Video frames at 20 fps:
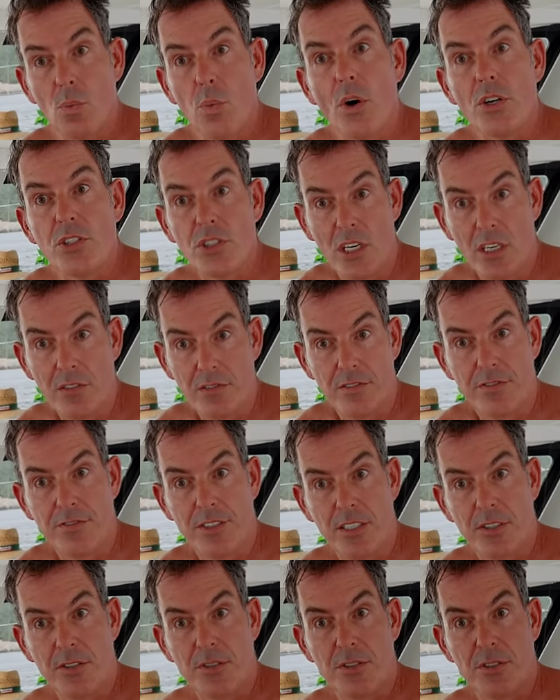was
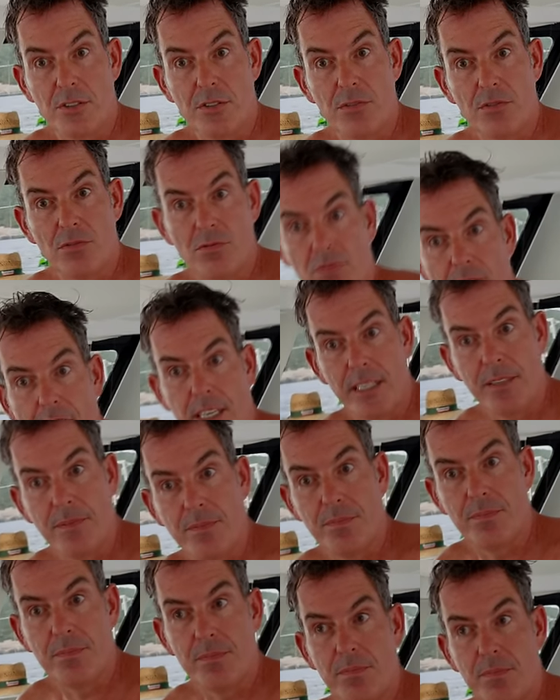overfilled, that's right?
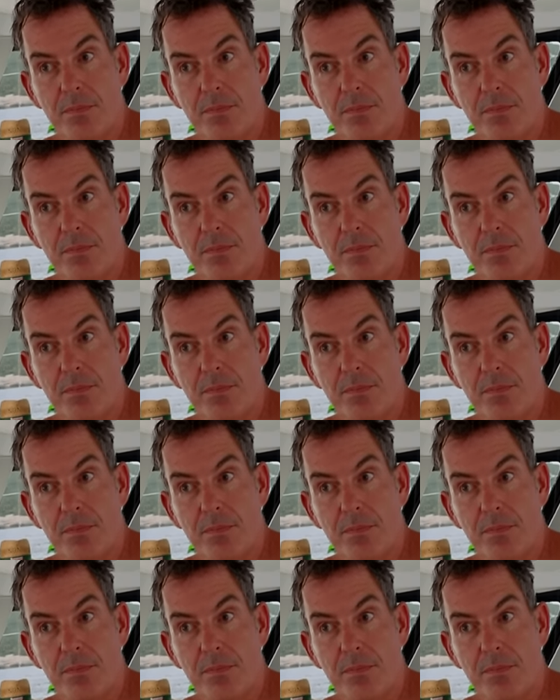Port.